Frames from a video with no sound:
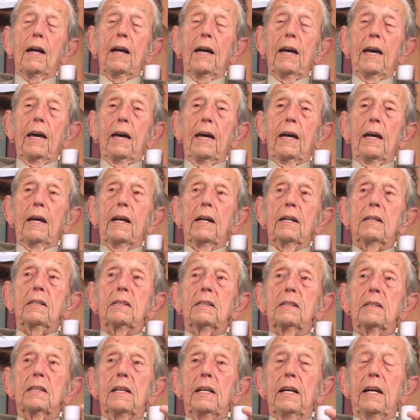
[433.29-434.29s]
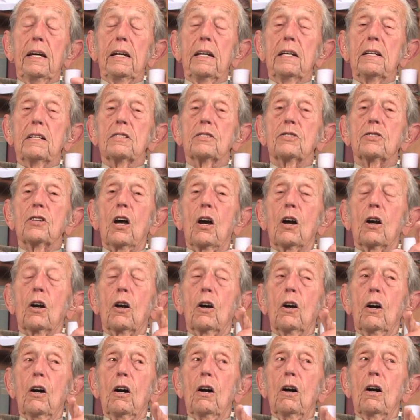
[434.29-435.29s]
it is
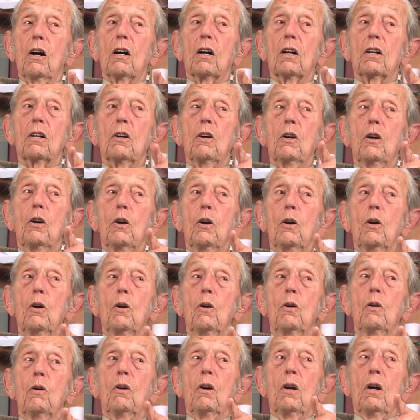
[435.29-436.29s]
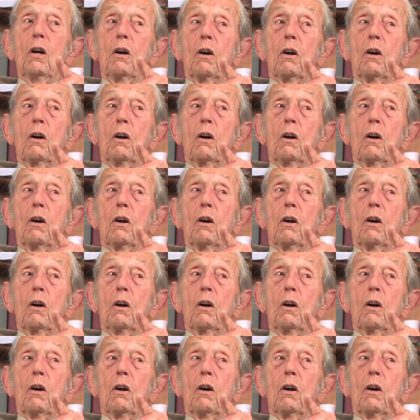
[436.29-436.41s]
God who